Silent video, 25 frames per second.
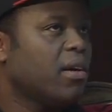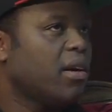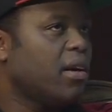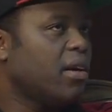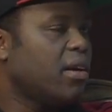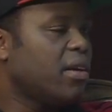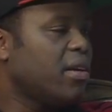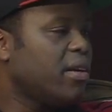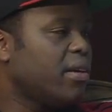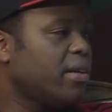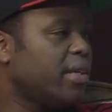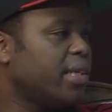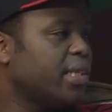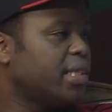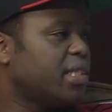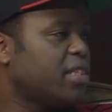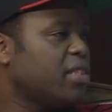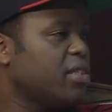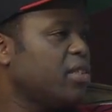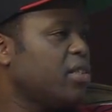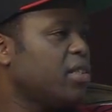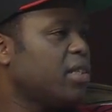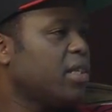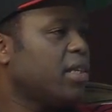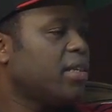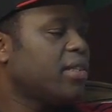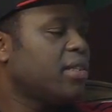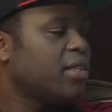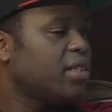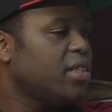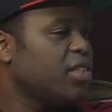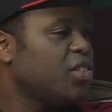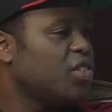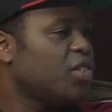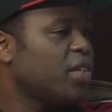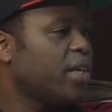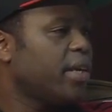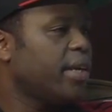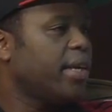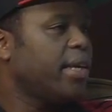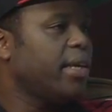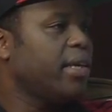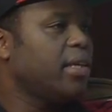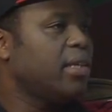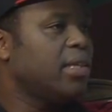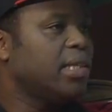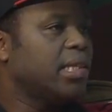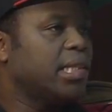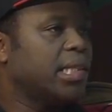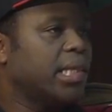
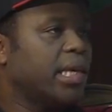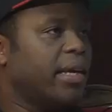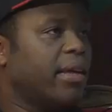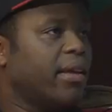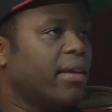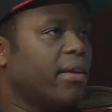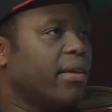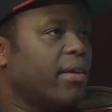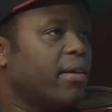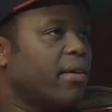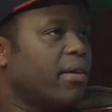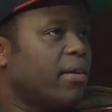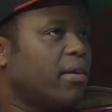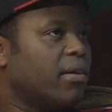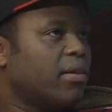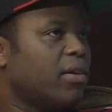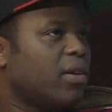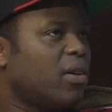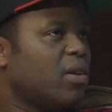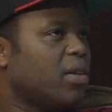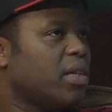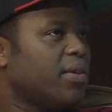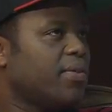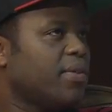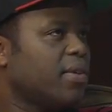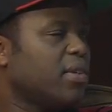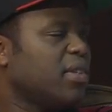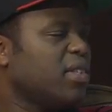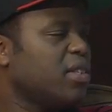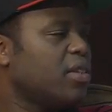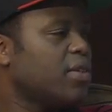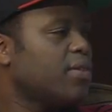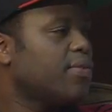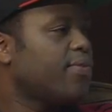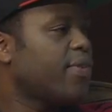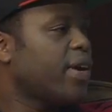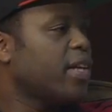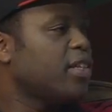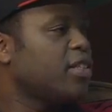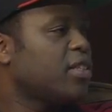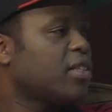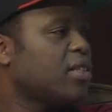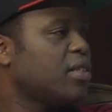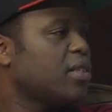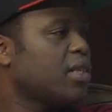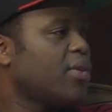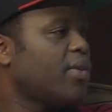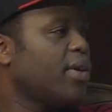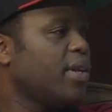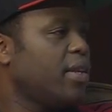DJs and all the, you know, the
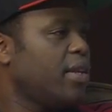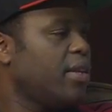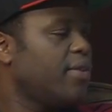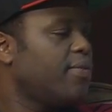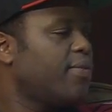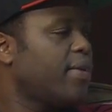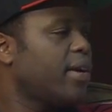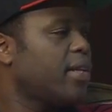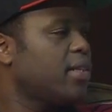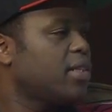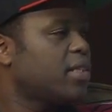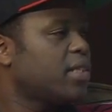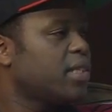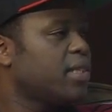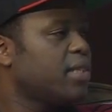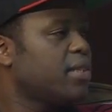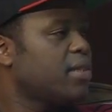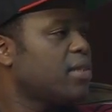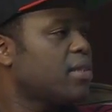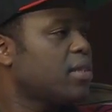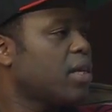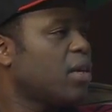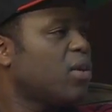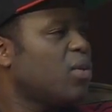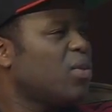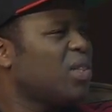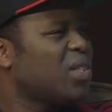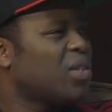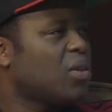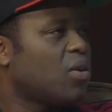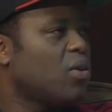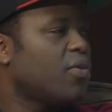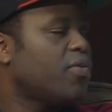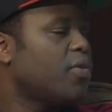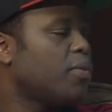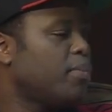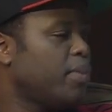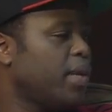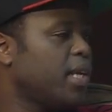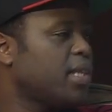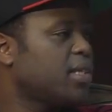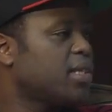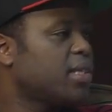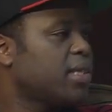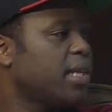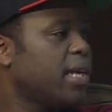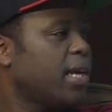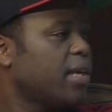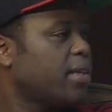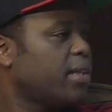functions, our Indian functions. I always go for
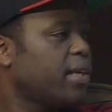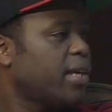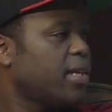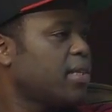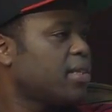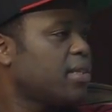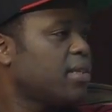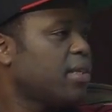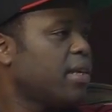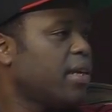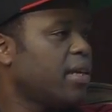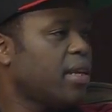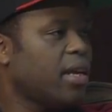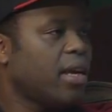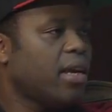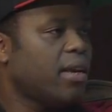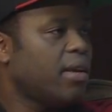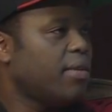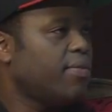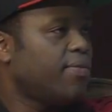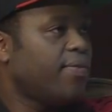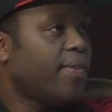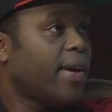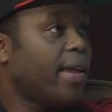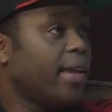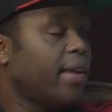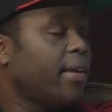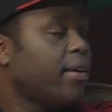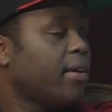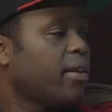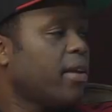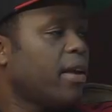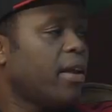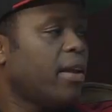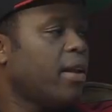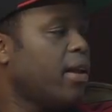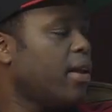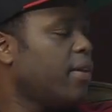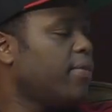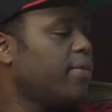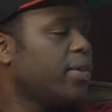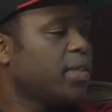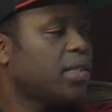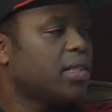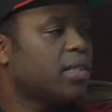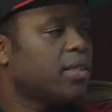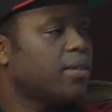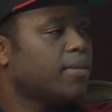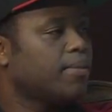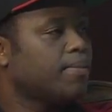places like that and I have fun. I love
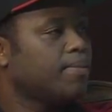it.